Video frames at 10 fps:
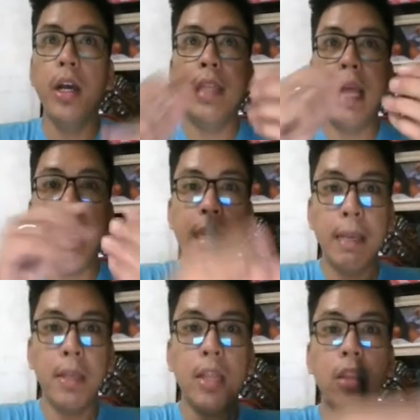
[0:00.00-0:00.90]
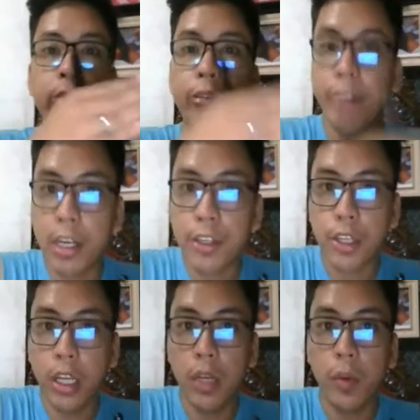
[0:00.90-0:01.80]
the limit of a
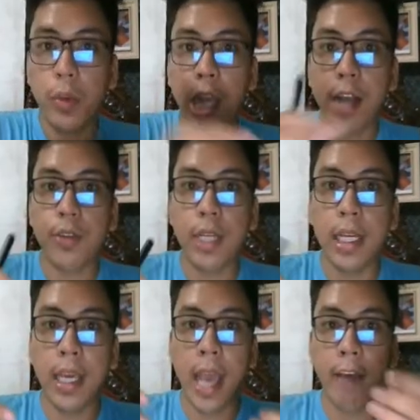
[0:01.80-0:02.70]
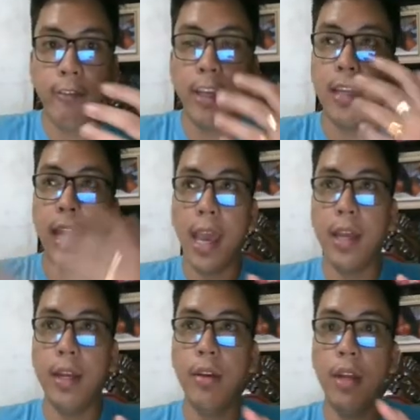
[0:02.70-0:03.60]
function, we're actually having the
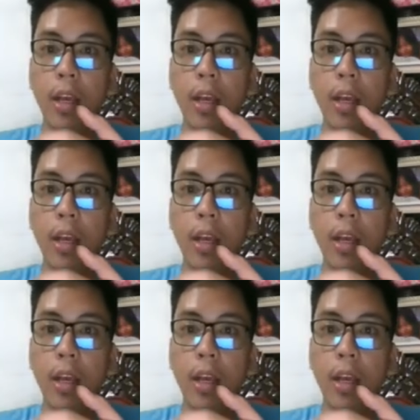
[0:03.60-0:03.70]
end